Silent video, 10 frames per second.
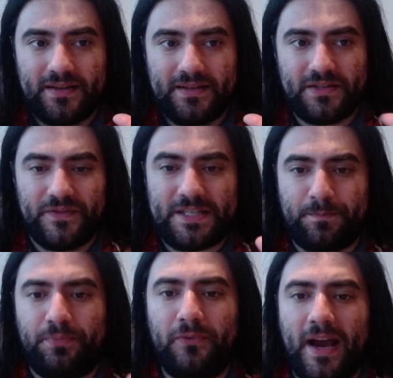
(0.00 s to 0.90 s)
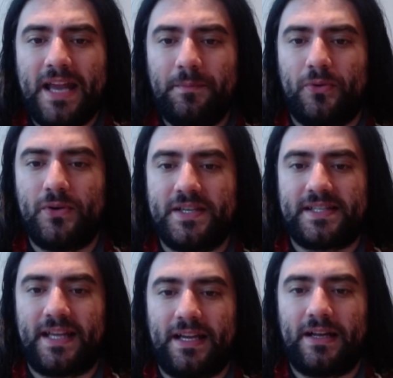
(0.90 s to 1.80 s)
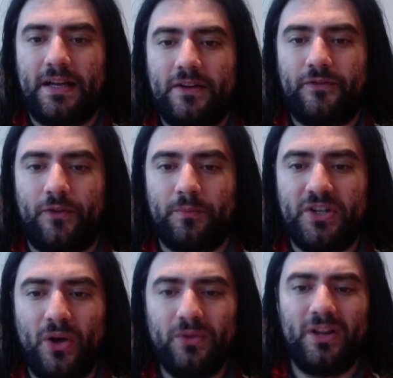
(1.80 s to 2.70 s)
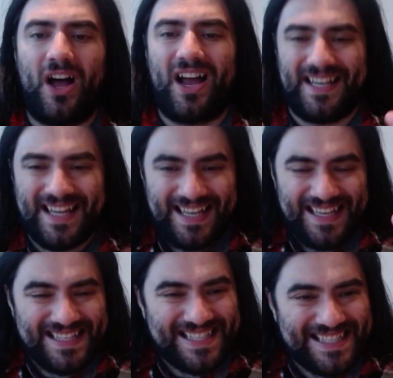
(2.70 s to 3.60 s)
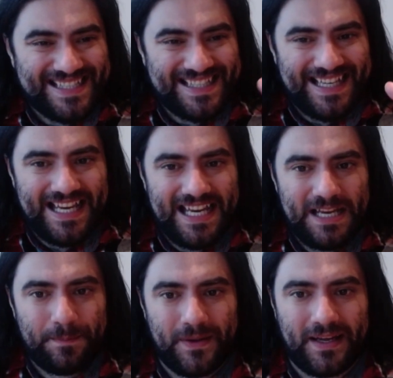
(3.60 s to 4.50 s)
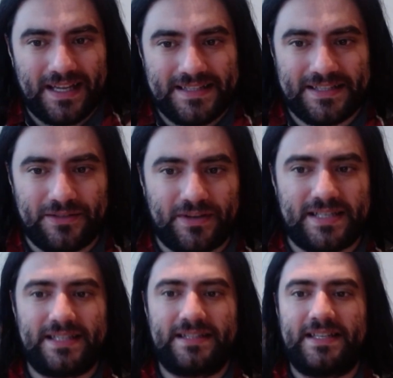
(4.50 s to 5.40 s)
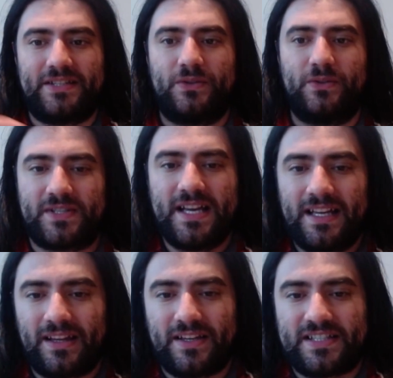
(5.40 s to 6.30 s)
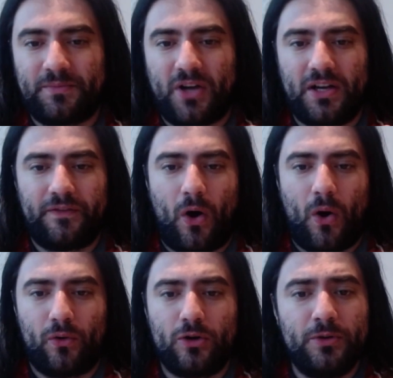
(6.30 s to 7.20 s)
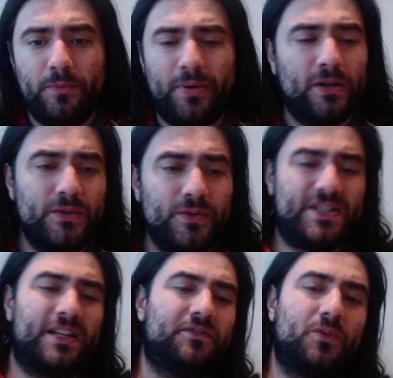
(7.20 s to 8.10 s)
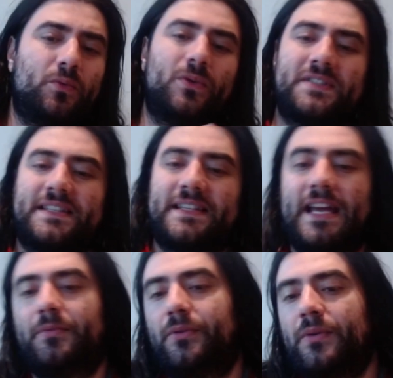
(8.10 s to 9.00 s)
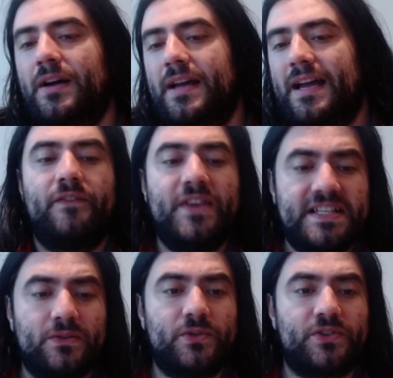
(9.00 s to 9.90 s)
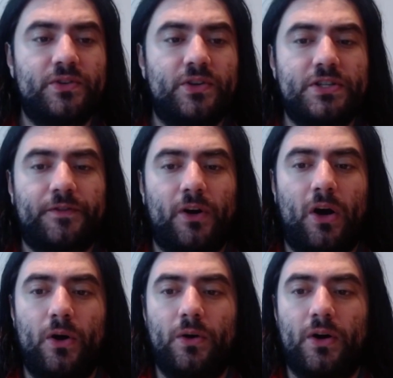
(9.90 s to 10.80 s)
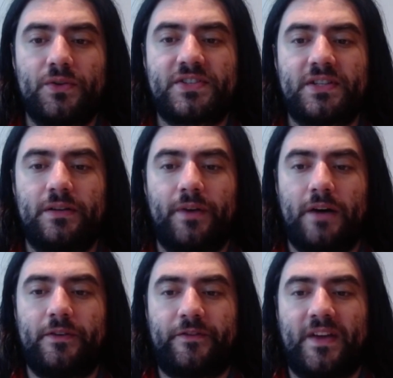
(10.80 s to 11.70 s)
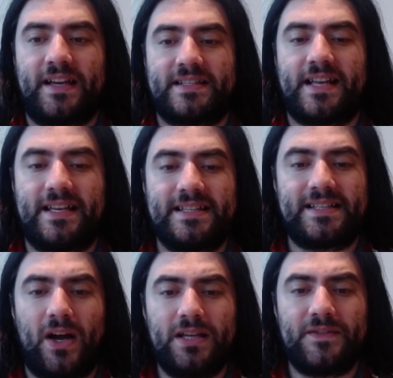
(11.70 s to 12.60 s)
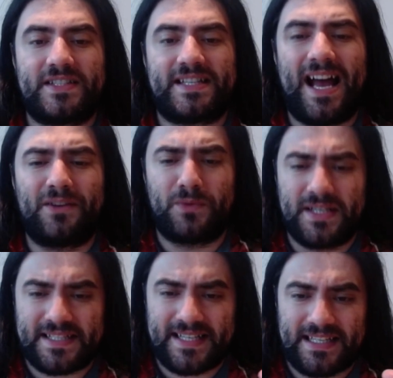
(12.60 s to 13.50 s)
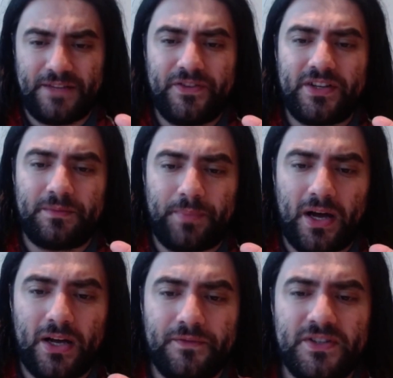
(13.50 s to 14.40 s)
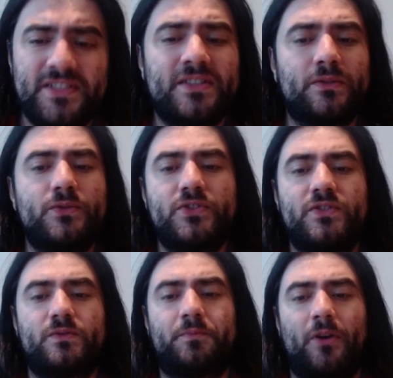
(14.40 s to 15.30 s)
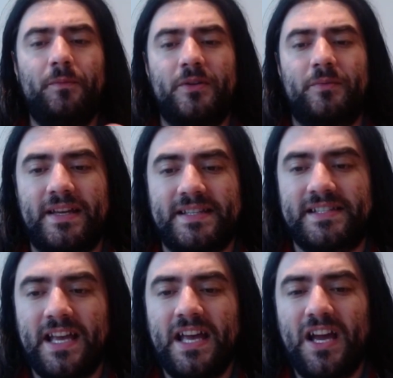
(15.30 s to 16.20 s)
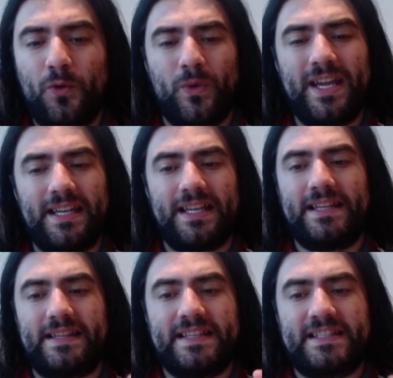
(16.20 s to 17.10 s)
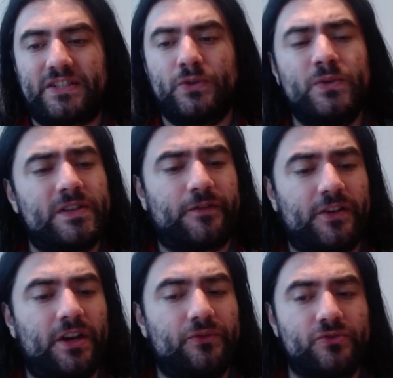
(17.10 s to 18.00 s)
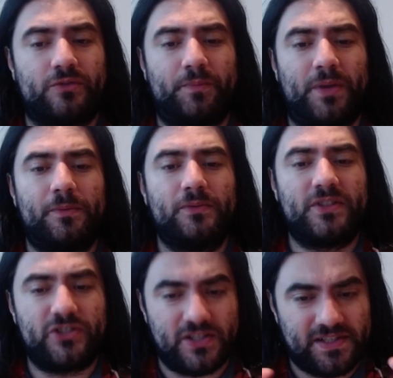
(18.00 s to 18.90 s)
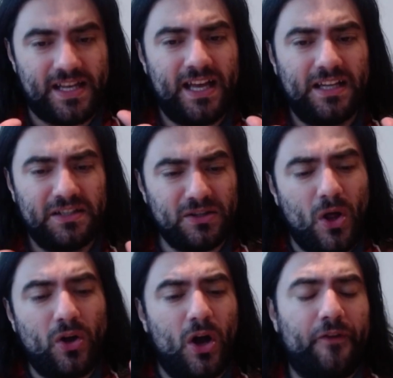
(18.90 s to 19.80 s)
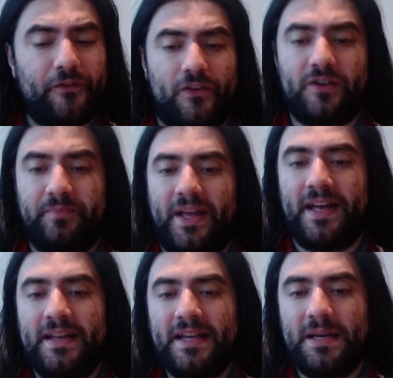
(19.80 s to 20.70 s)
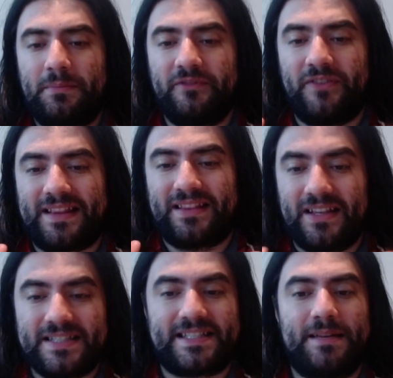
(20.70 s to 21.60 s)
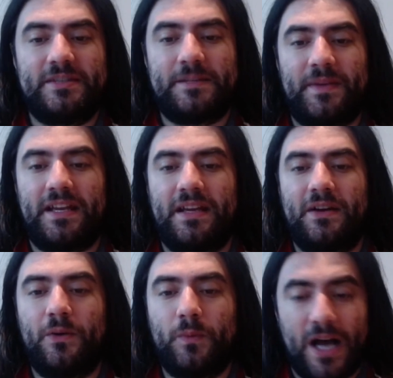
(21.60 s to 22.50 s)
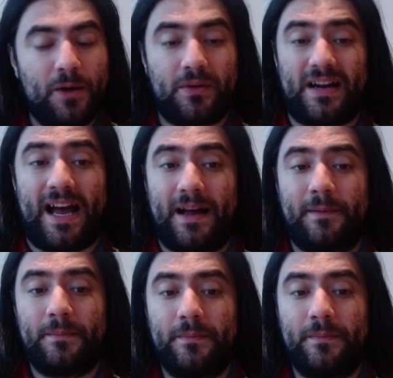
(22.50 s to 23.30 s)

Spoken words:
So this brain poisoning from the online is seeping into the rest of the discourse, like some kind of horrible polluting of the water table. This also goes for a whole host of other things, and it's kind of sad when a significant part of the solution to a problem is we need these 200 to 300 people to just log off for a bit. But that does seem to be where we're at.